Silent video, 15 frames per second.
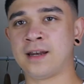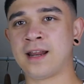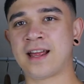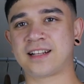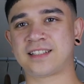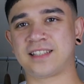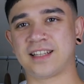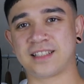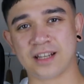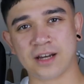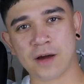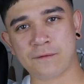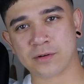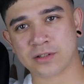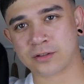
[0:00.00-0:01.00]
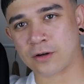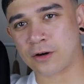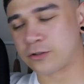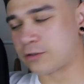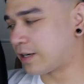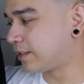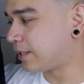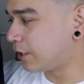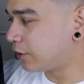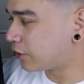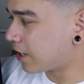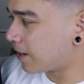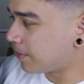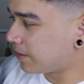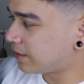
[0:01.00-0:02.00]
Next is another Star Trek
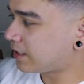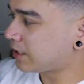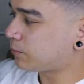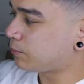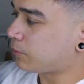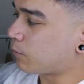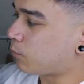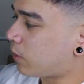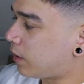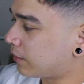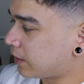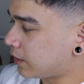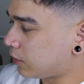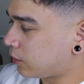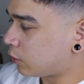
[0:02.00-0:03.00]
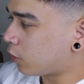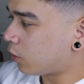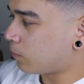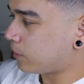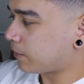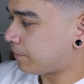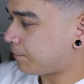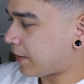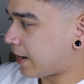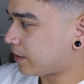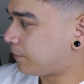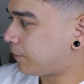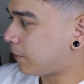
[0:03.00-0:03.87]
t-shirt, but this is the one that you got with the fact